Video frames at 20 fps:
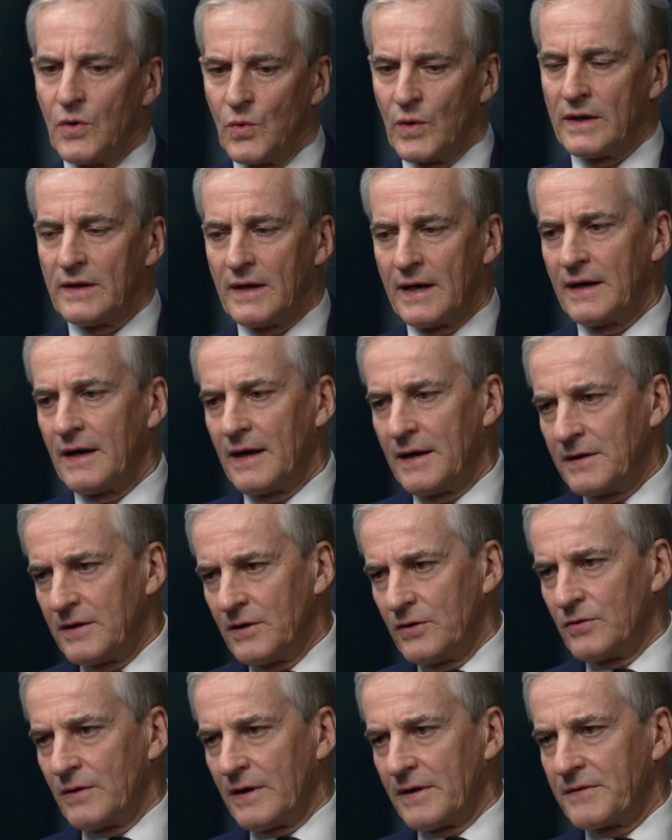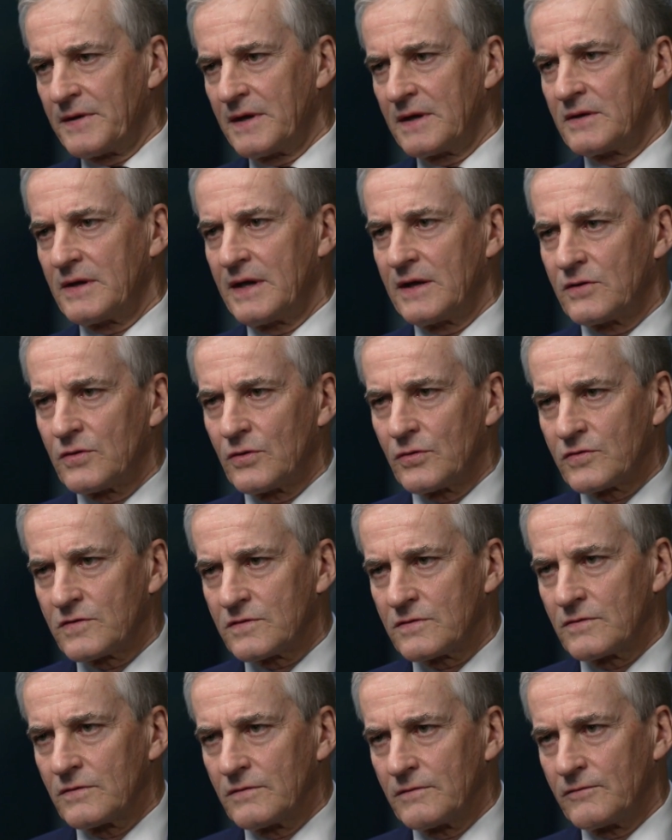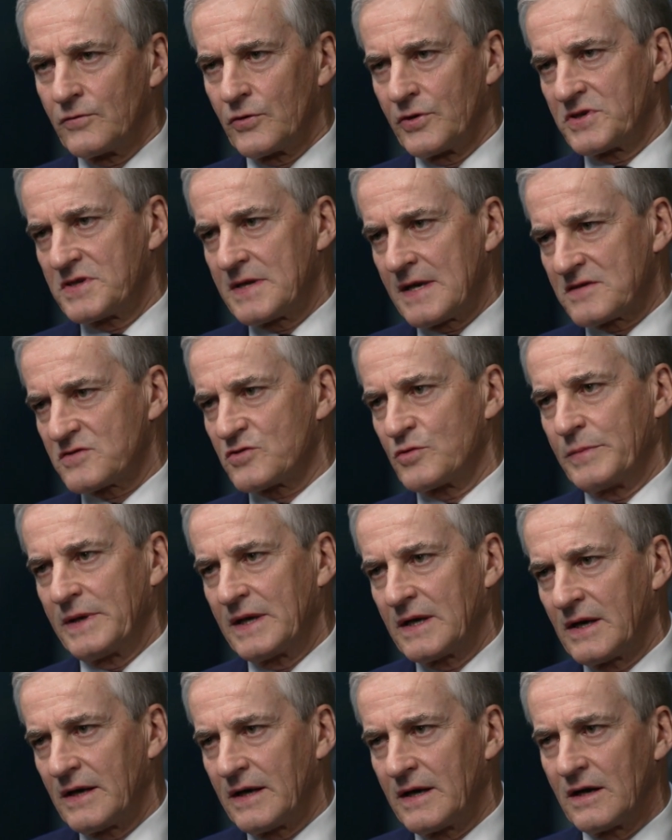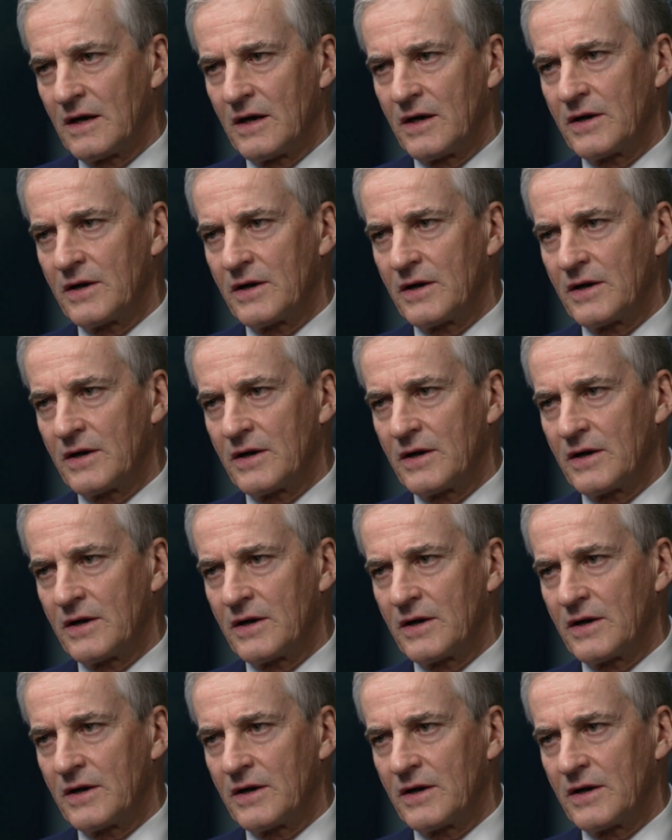Well, I, I, you know, I think NATO's voice has to be clear.